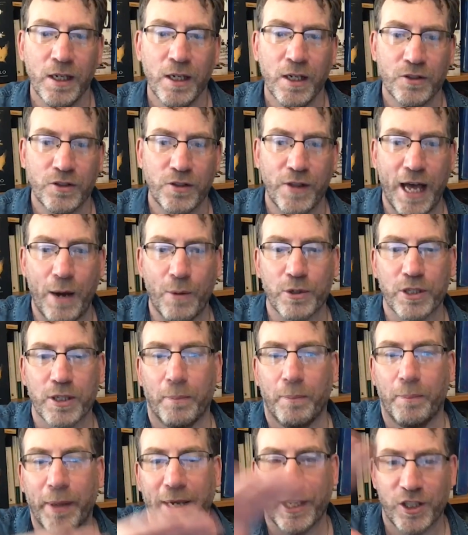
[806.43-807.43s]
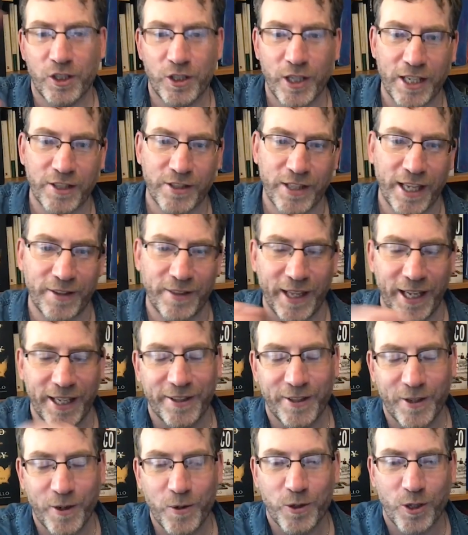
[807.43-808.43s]
So that was a big change. They
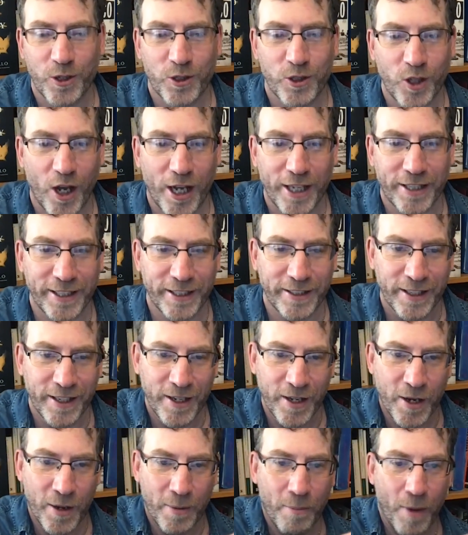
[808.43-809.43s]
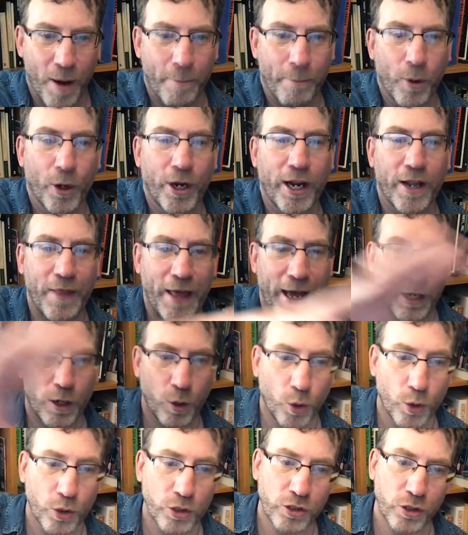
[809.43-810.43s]
also cited my book in that
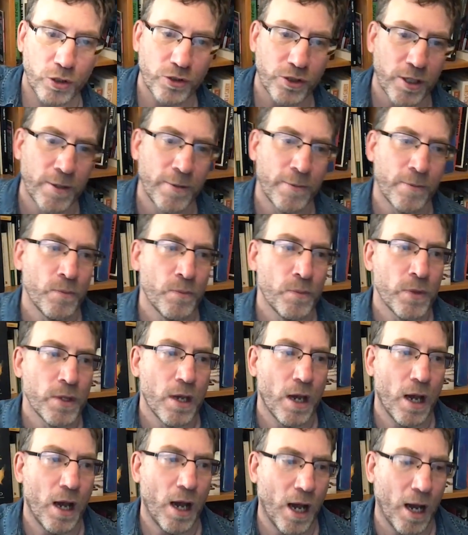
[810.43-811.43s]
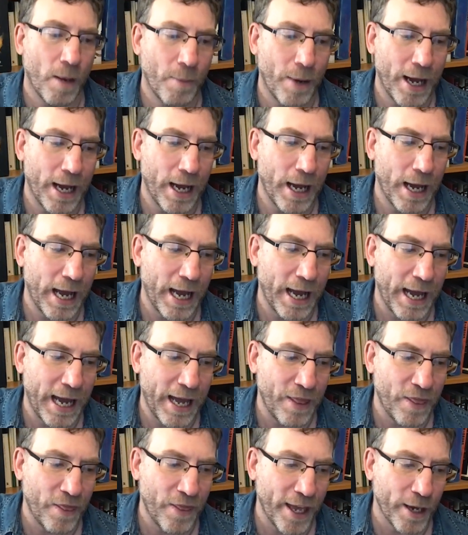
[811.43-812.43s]
lawsuit. So
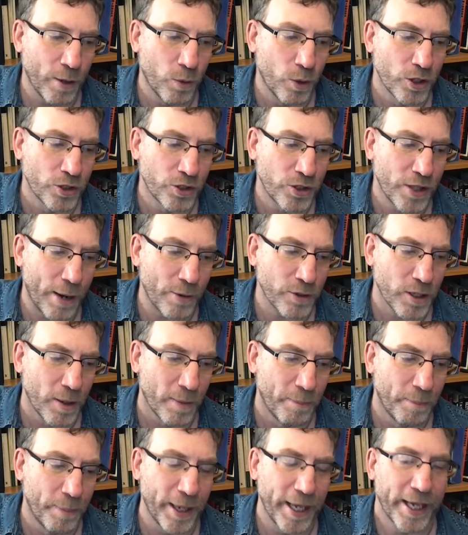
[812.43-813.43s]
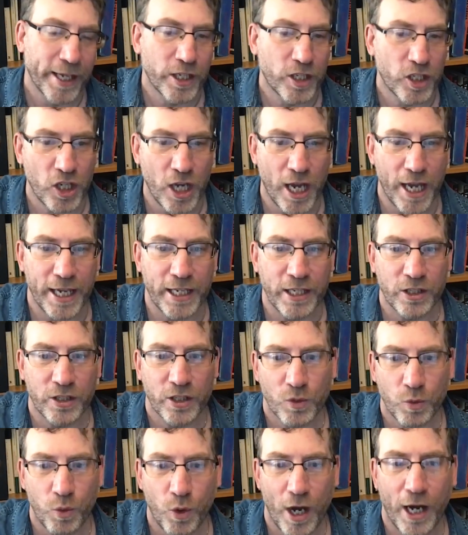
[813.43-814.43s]
that was a big change
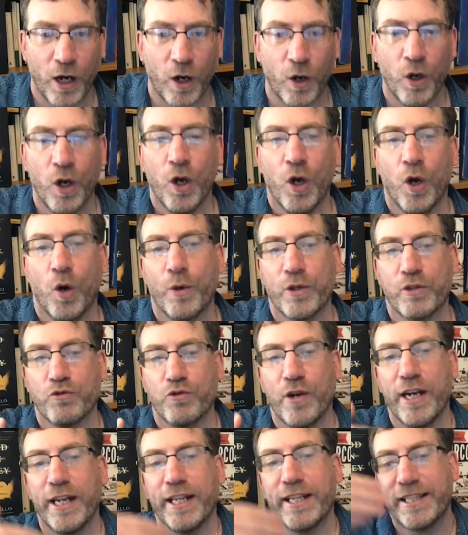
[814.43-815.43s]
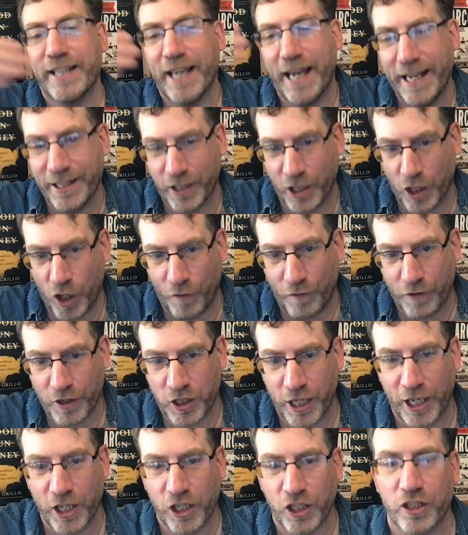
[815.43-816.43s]
as well, which really changed the
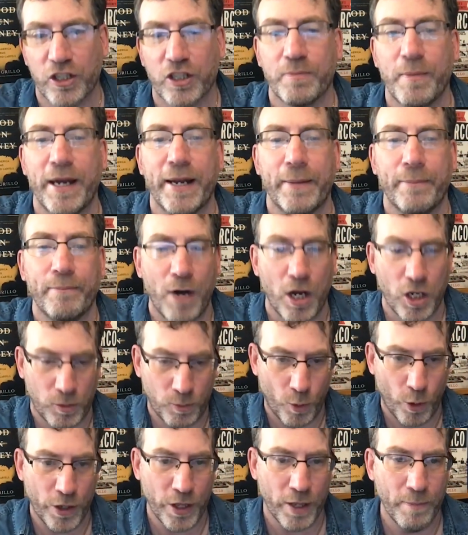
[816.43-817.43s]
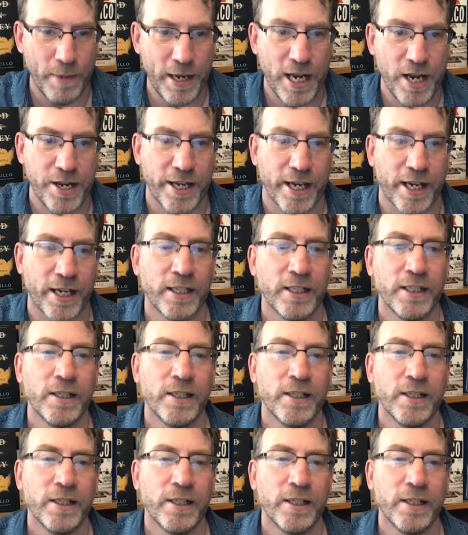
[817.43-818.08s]
conversation, has made it much more in the media.